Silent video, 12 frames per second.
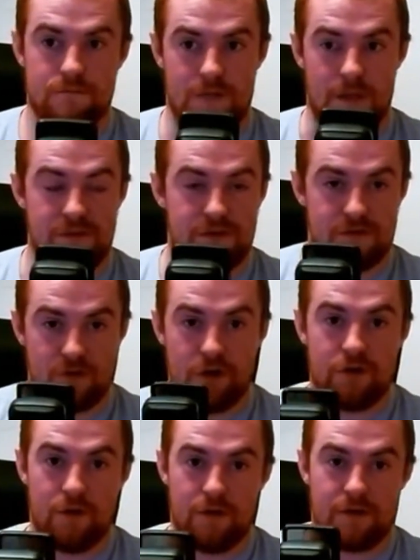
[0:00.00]
I'm going to
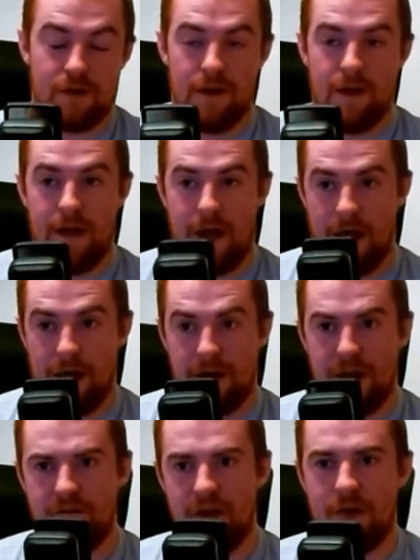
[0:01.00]
do it. And
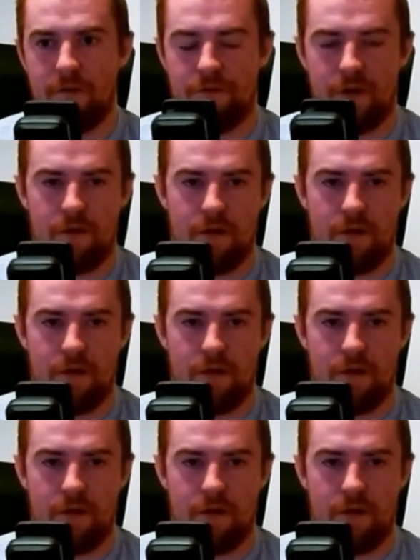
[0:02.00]
if I ever figure